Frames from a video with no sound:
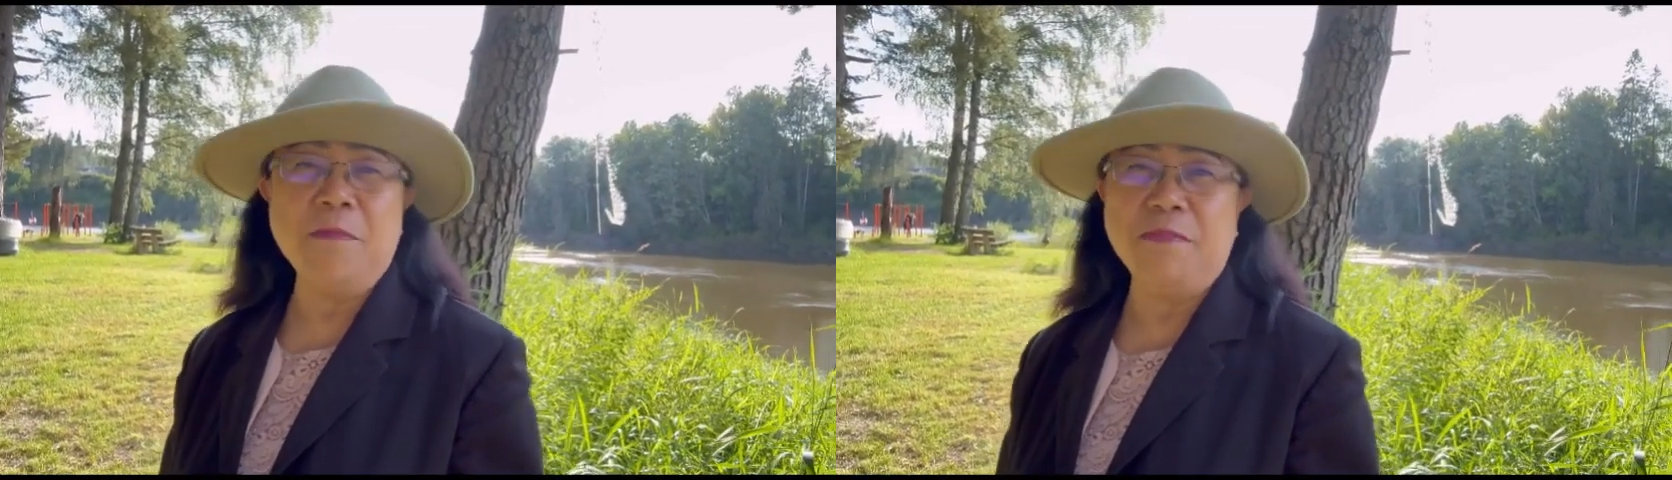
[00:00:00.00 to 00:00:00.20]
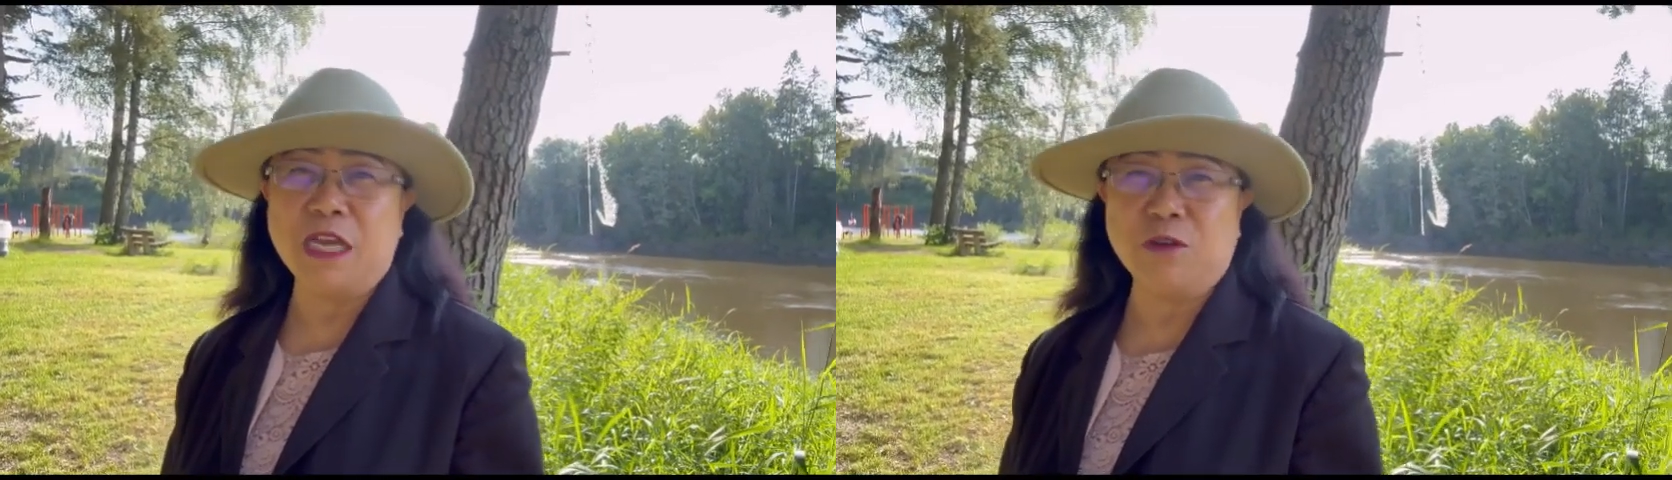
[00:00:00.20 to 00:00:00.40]

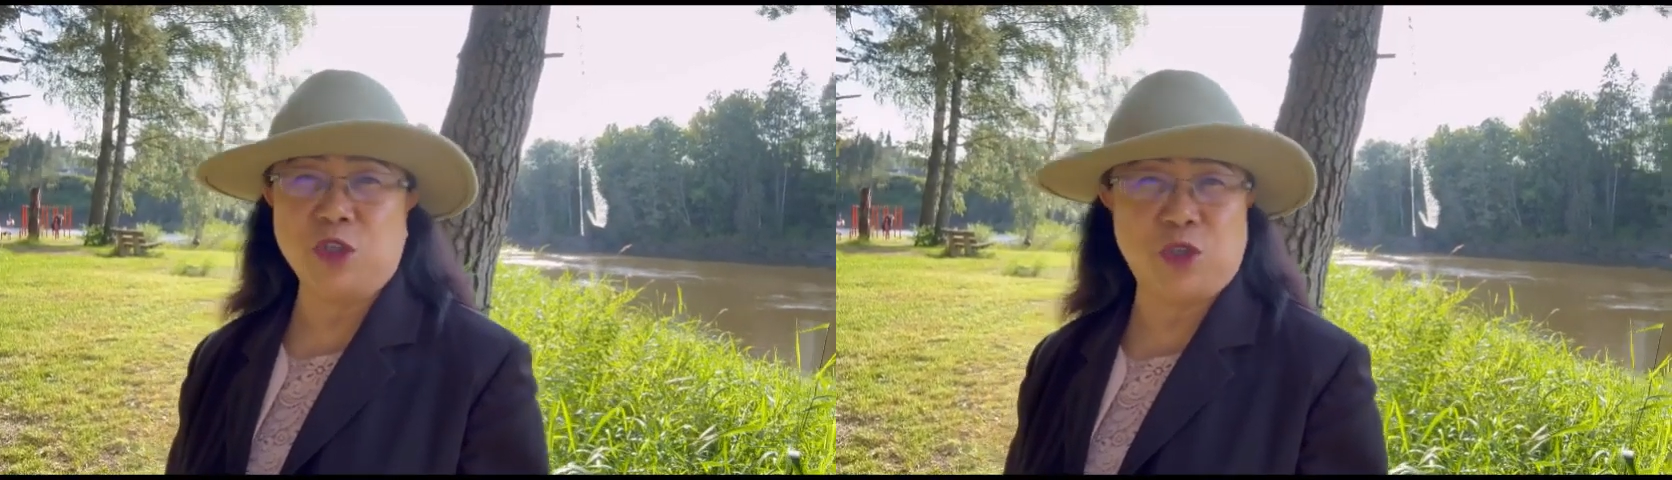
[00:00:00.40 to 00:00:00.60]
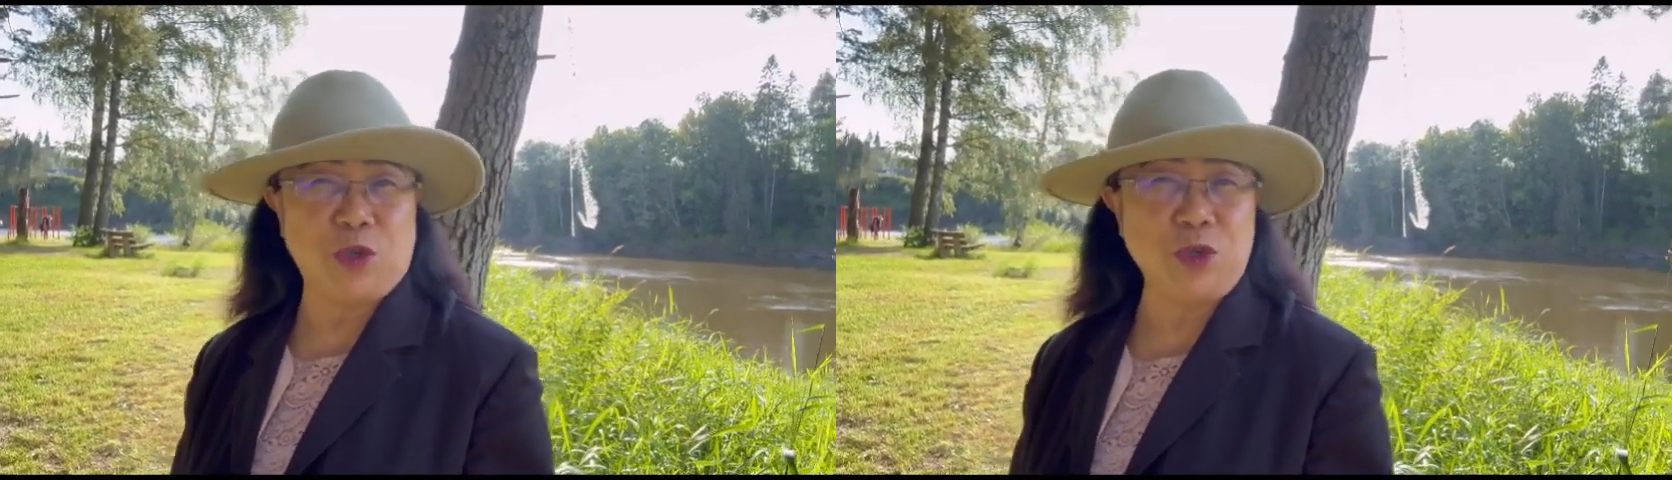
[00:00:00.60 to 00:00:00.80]

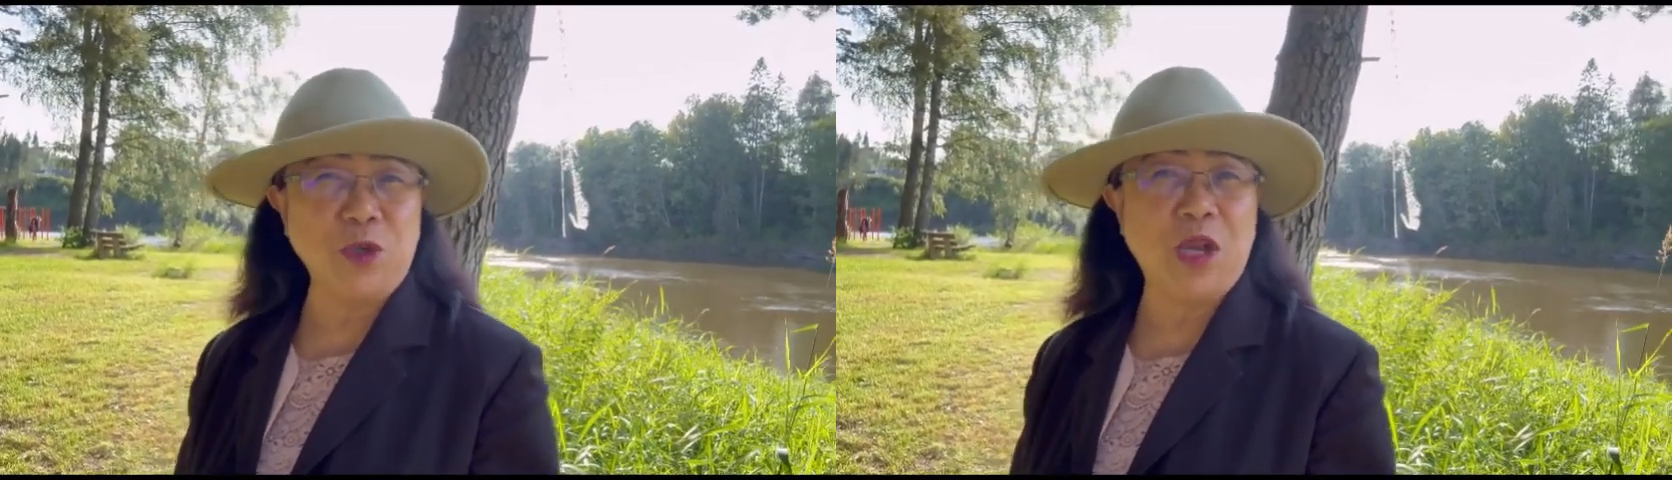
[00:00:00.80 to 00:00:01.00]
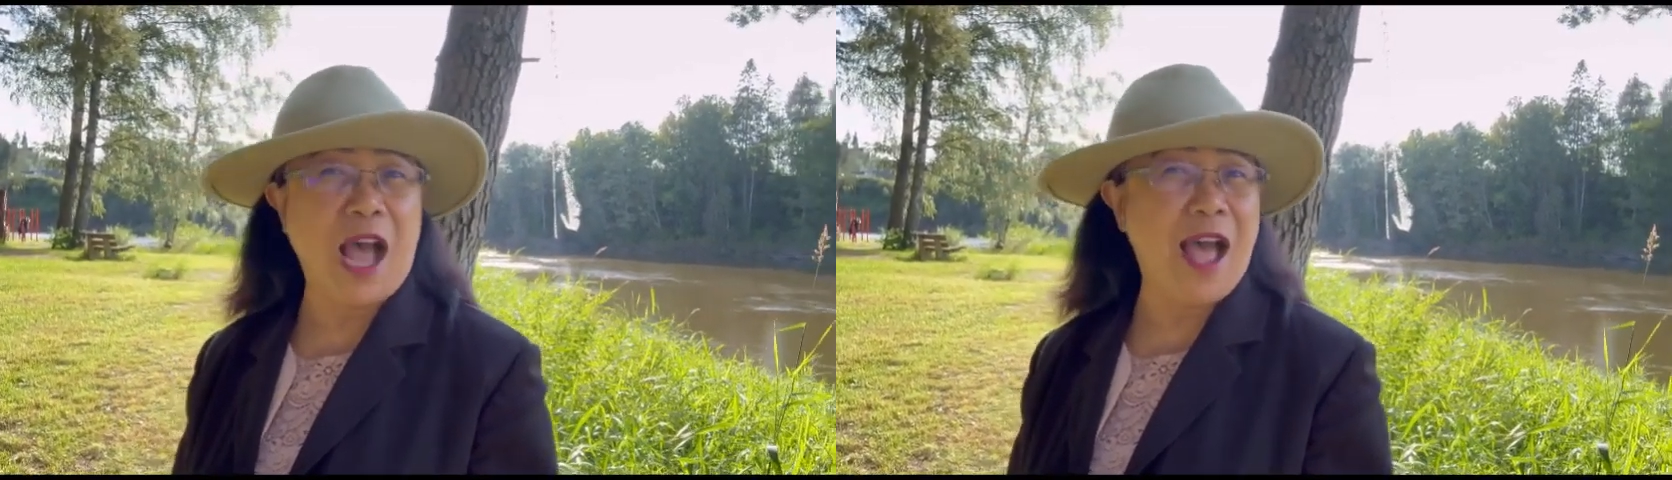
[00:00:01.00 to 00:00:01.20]
because
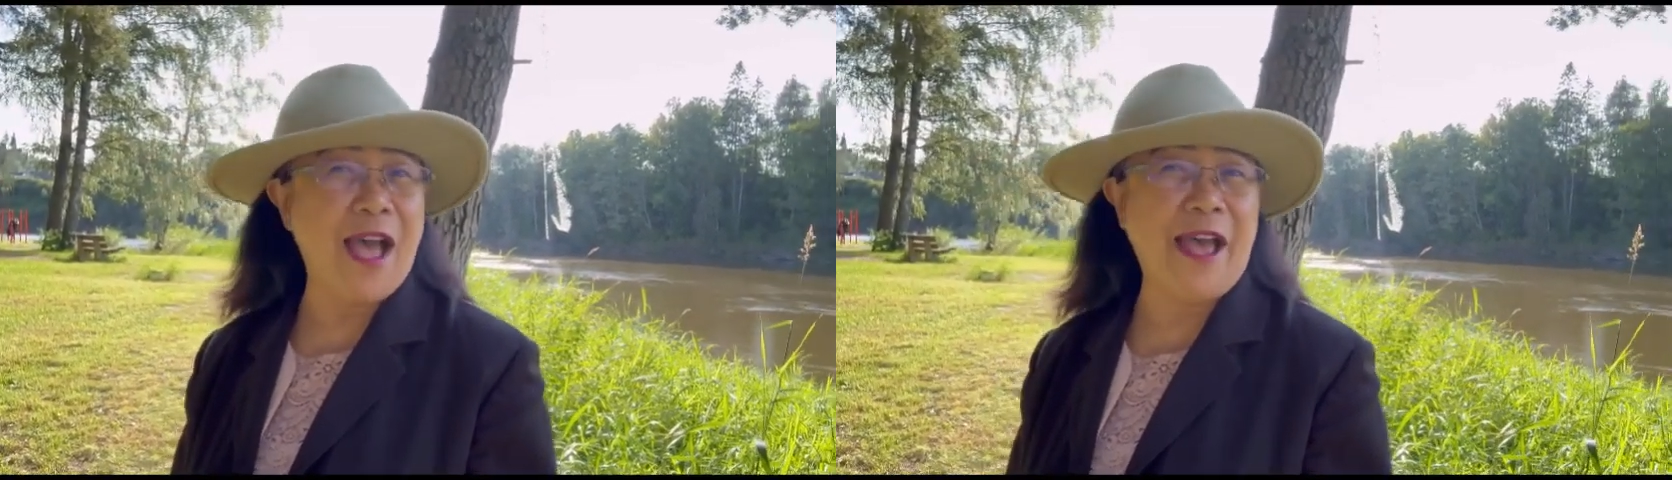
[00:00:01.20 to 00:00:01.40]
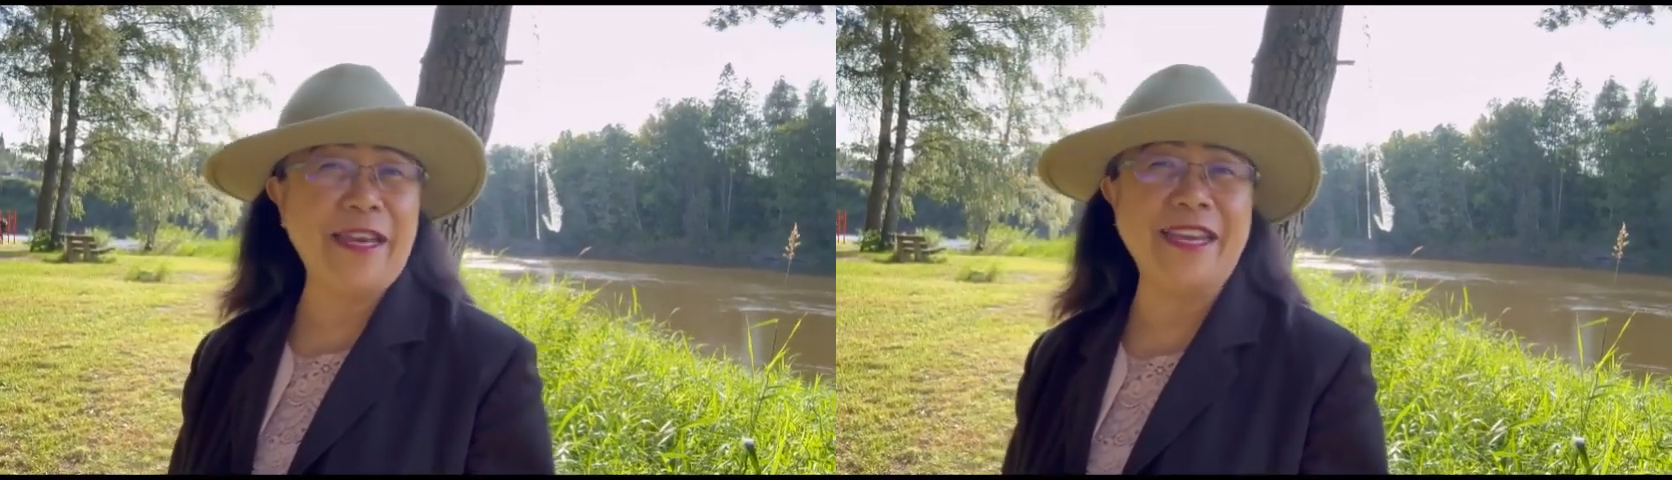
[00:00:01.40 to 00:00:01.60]
through
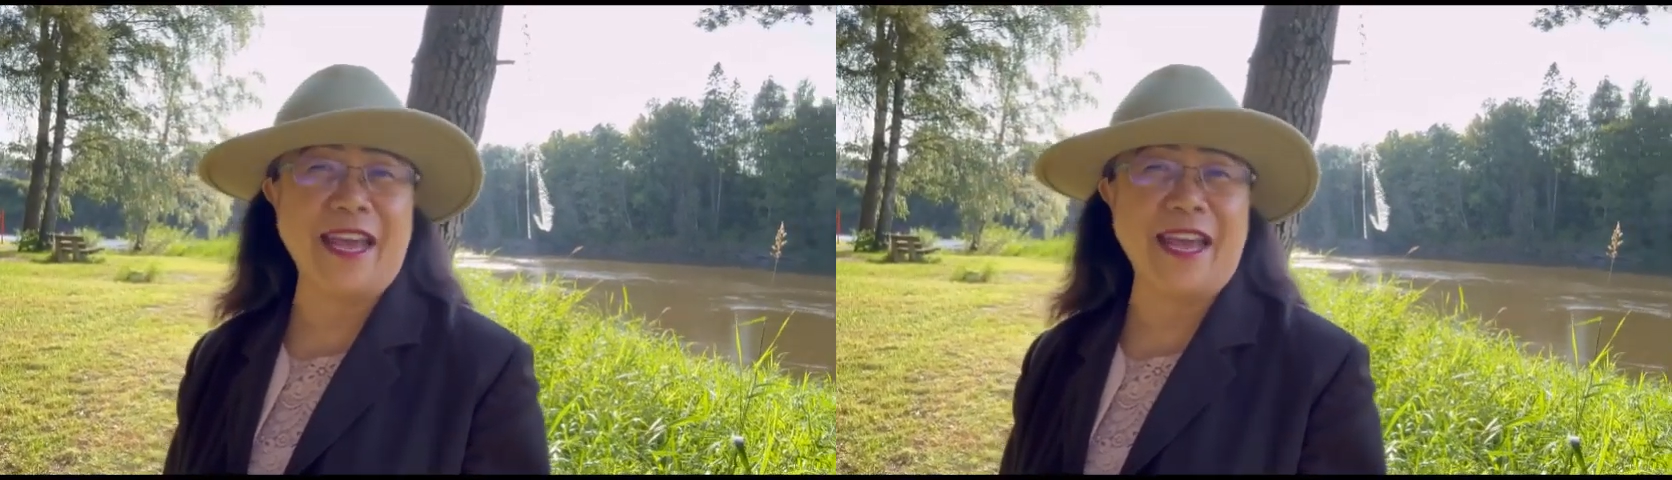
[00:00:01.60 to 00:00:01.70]
God